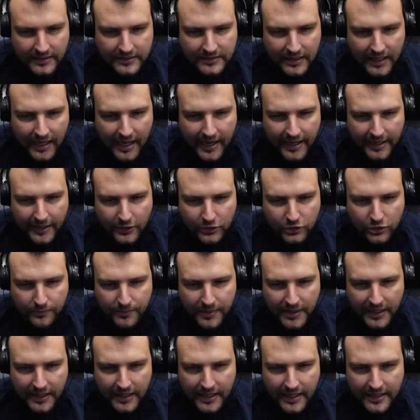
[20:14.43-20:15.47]
trying to
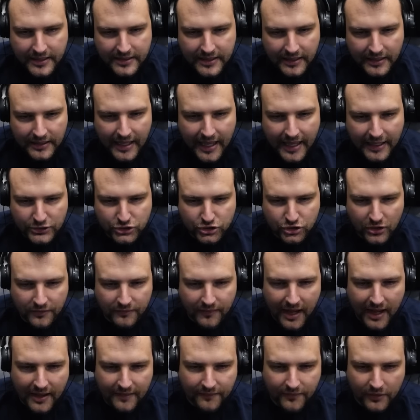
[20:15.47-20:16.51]
be the last
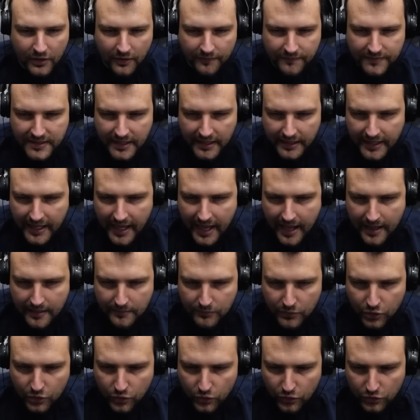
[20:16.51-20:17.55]
survivor of the
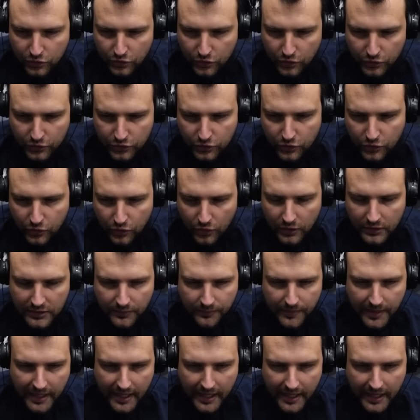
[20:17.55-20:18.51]
game. Good, good, good.